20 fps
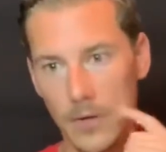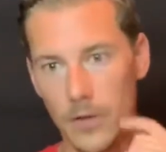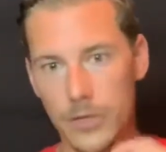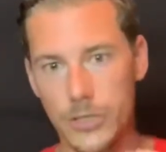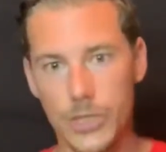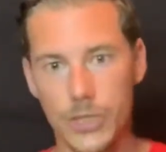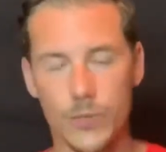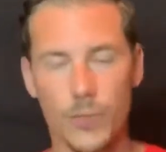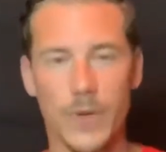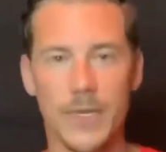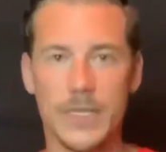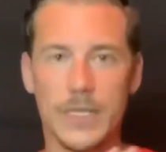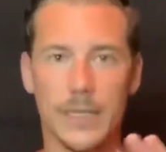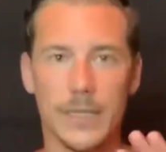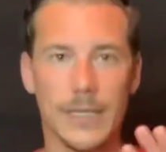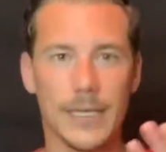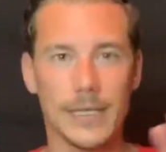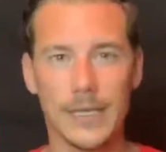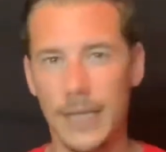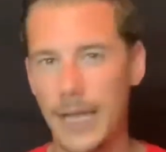just
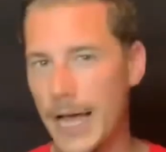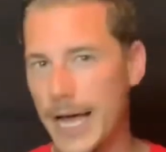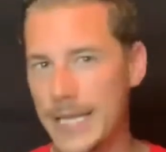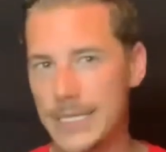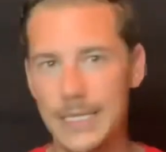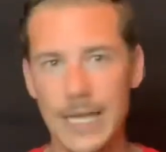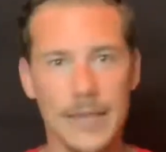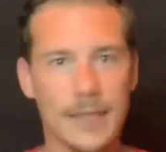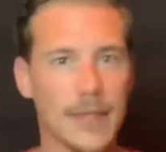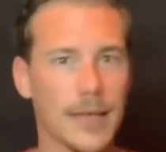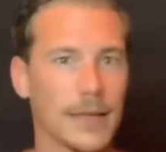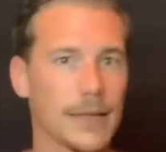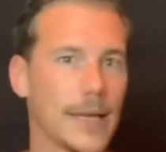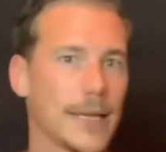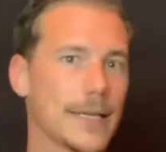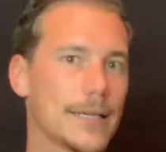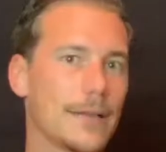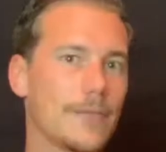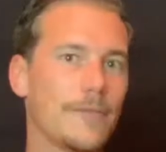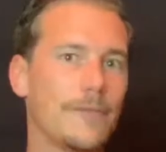recently in the last, I think,
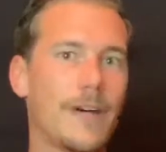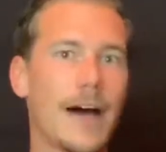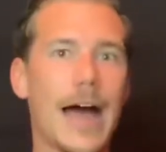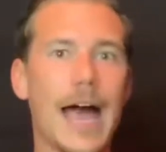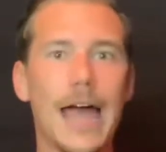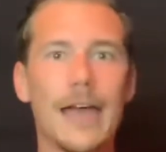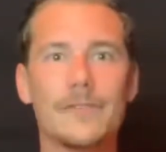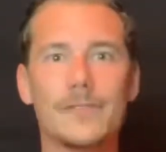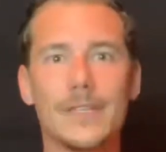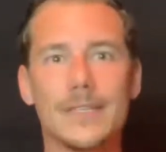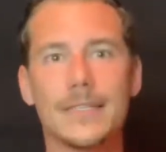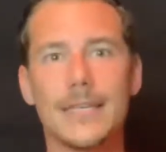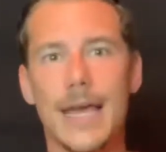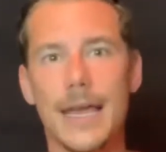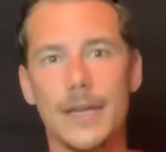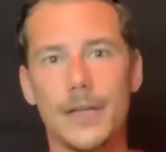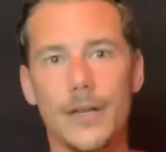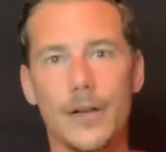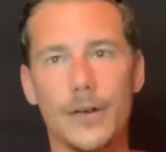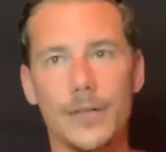like 5 to
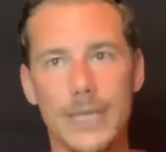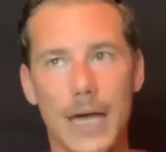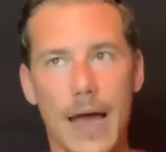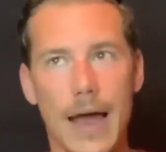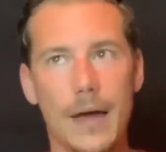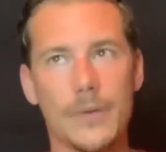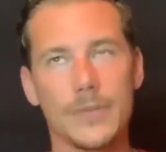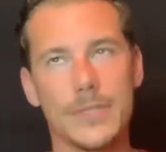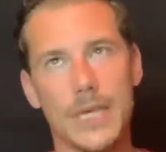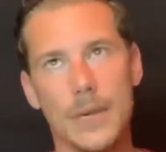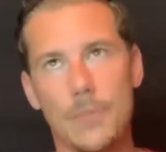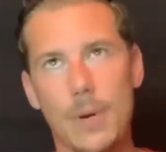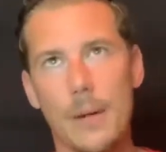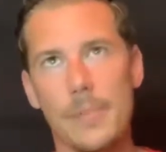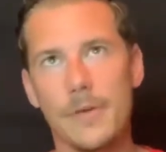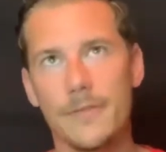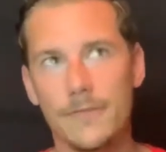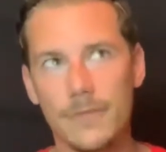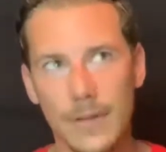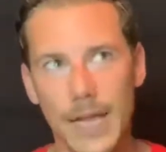10 years, I would say
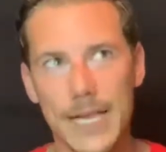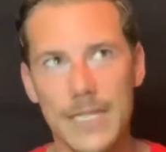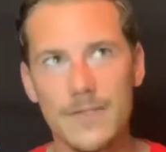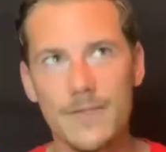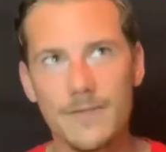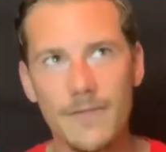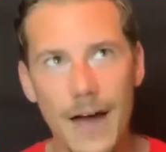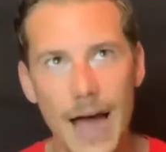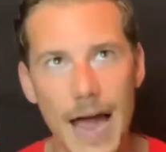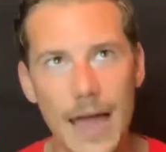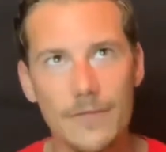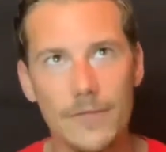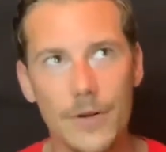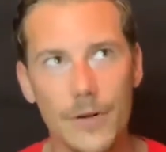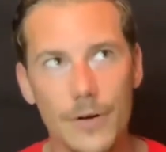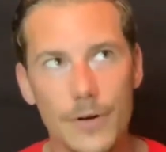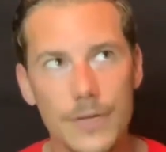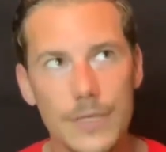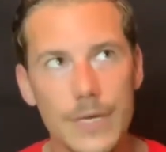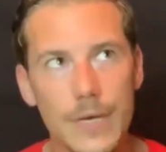probably the last 5
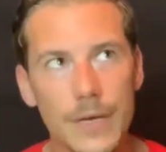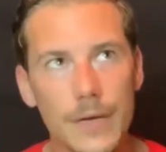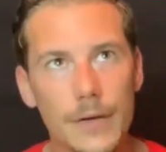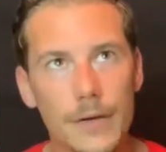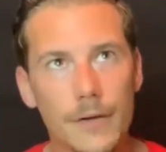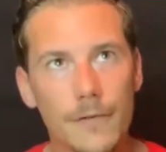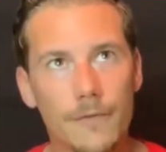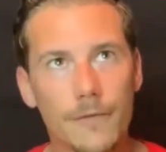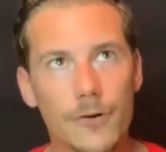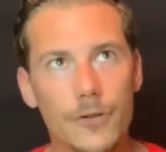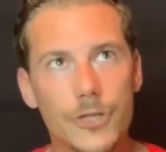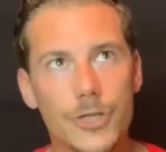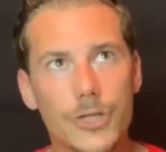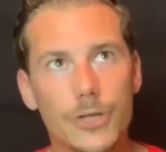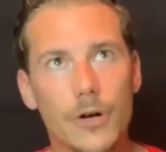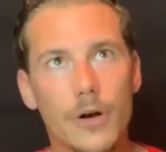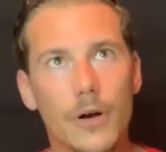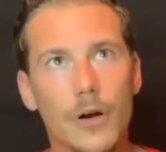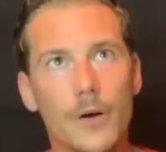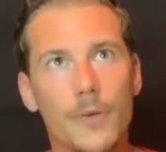years for
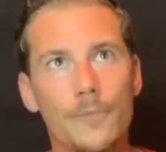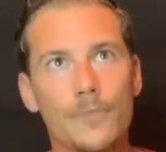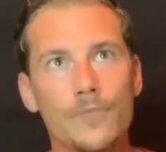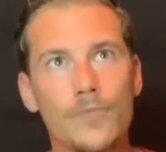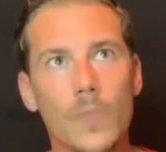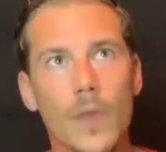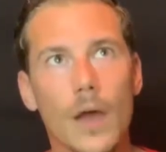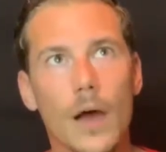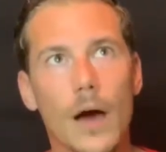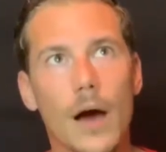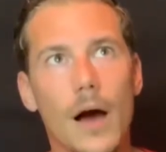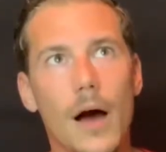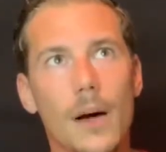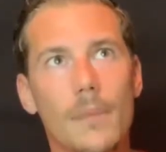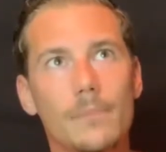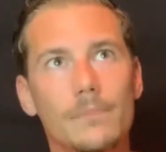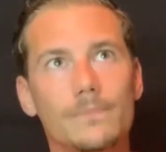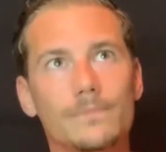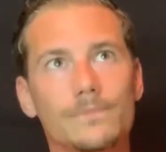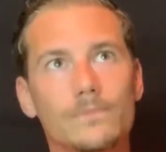sure,
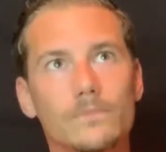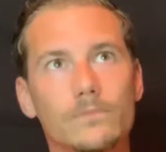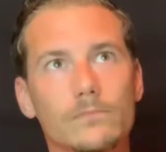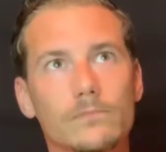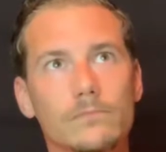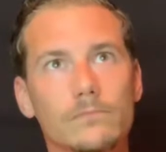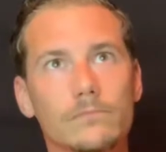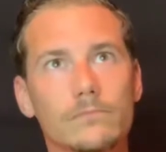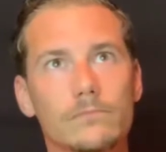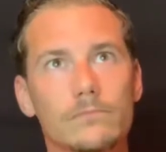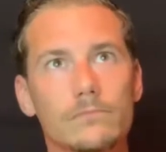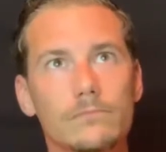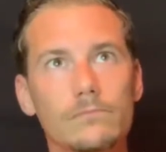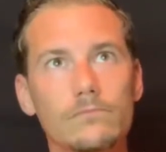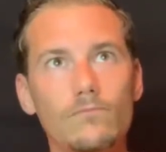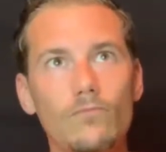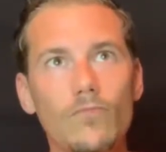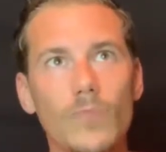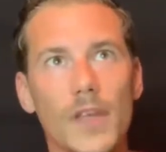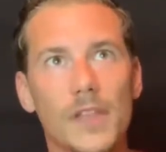
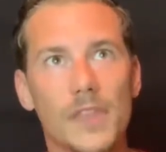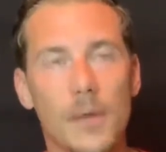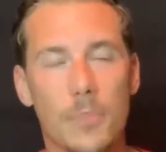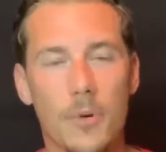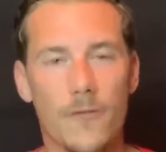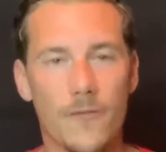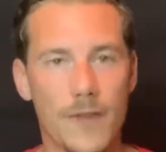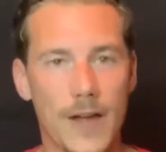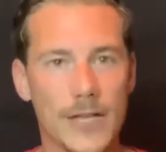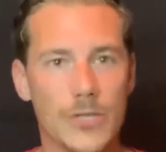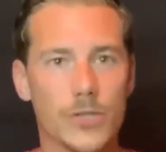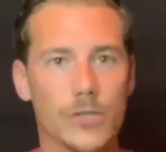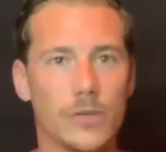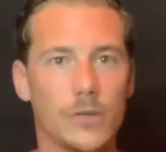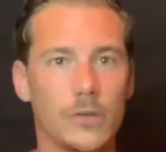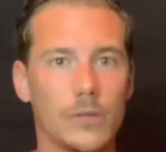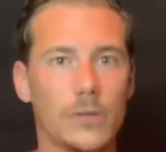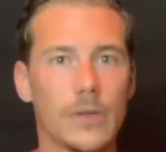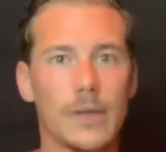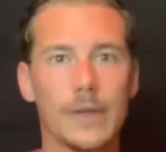the
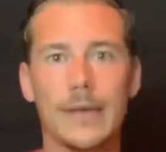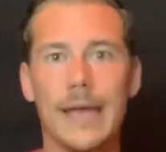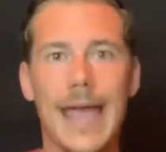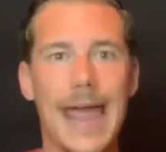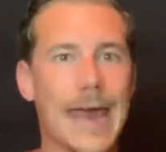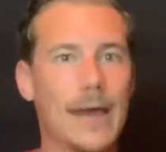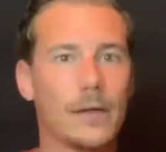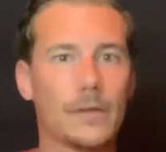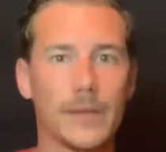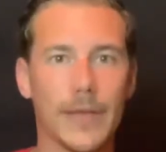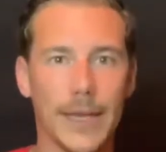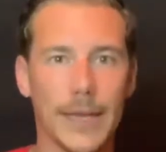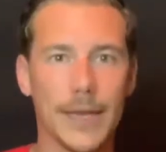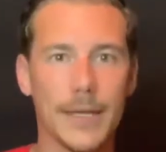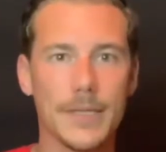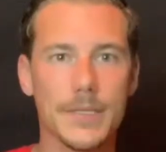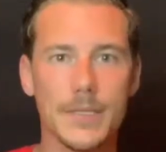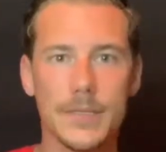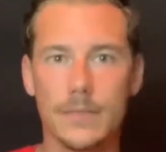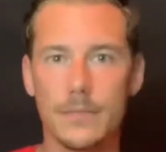professional
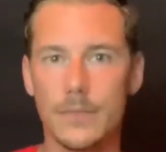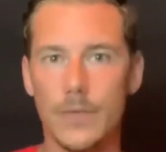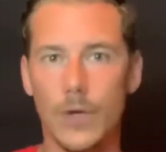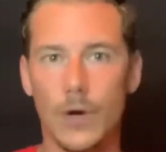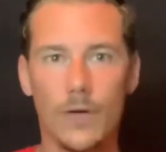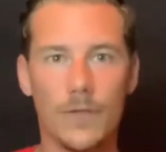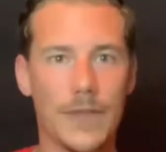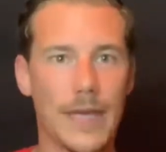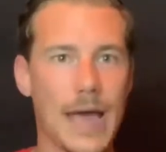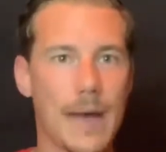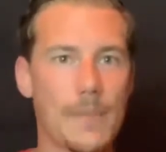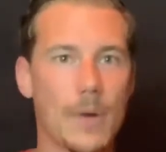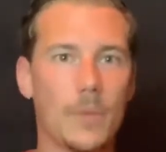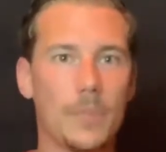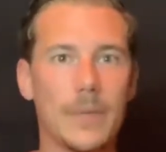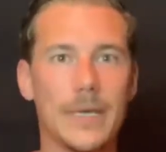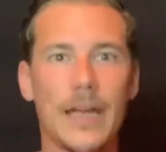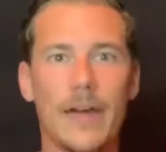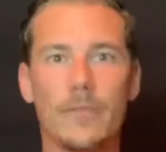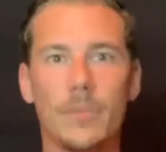analytics, of the
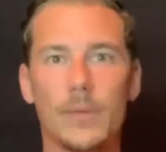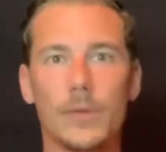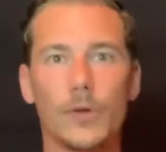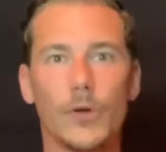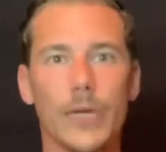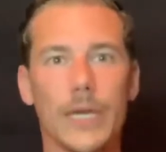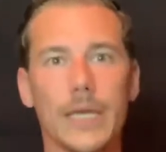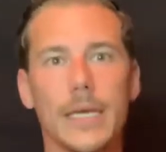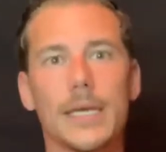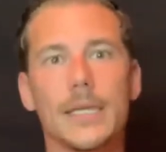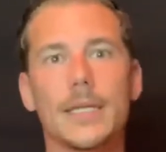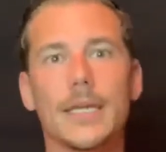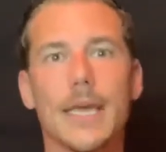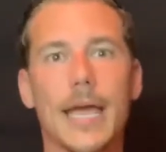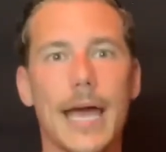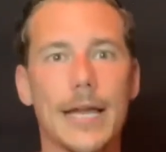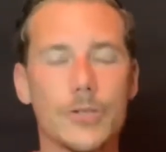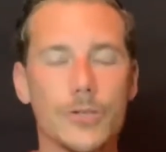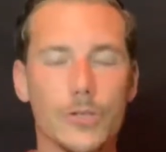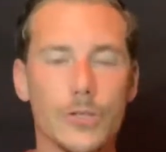MLB have been looking into
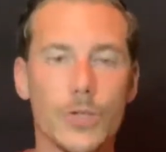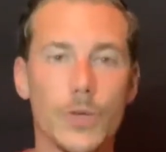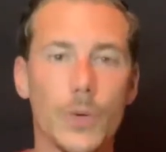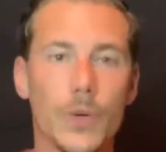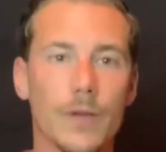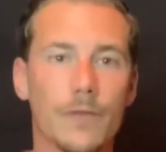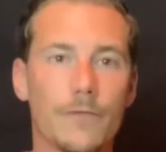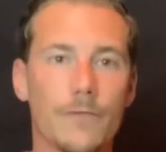catchers who can